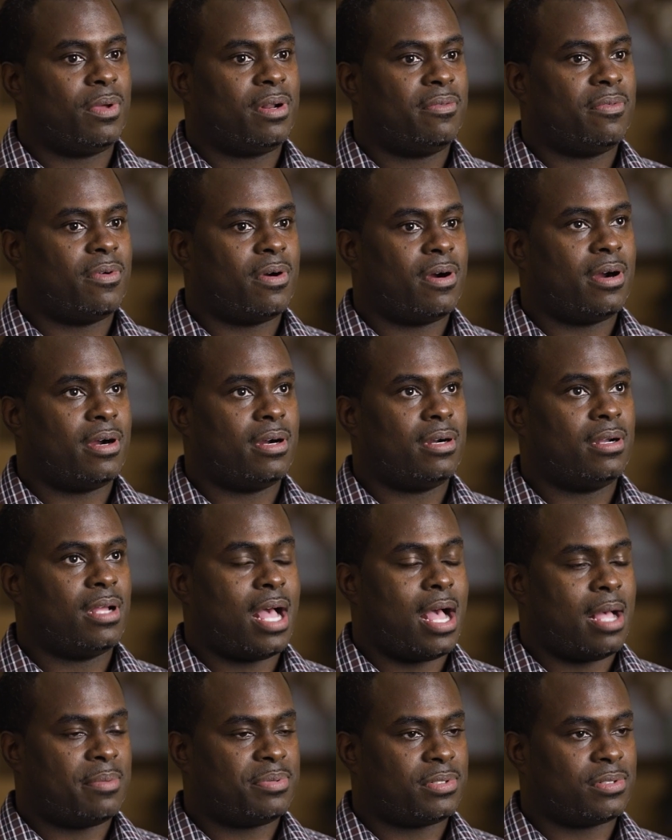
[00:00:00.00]
of our
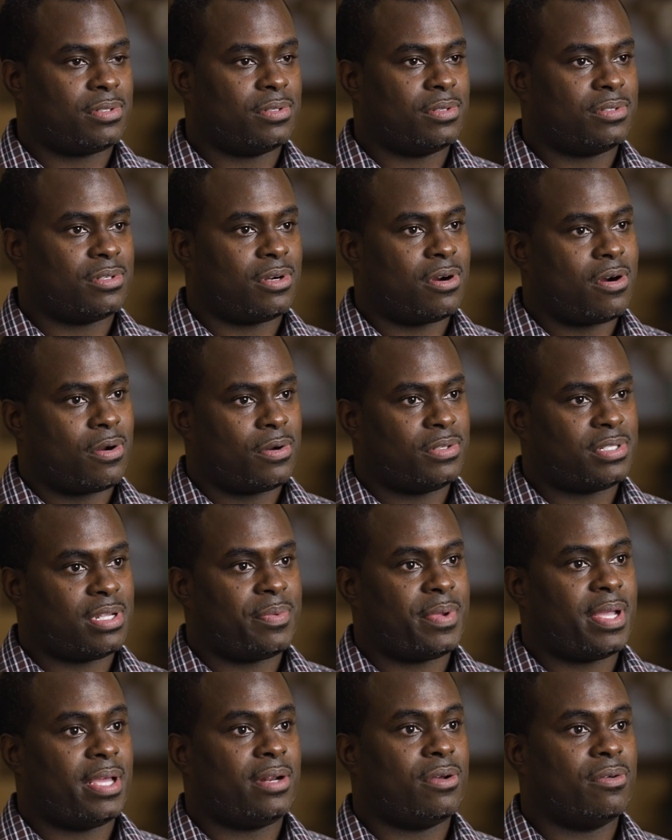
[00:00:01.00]
obstacles or hurdles that
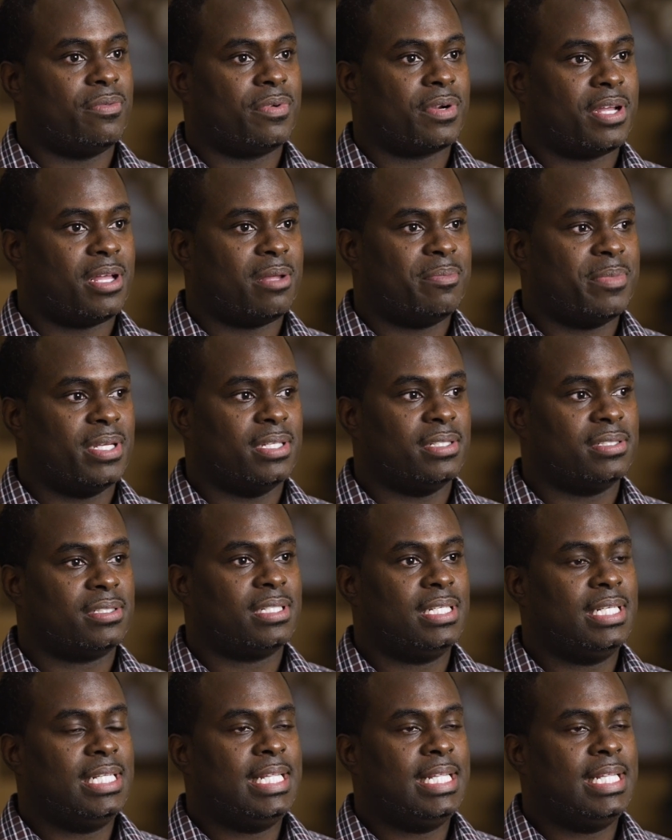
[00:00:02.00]
we had to overcome is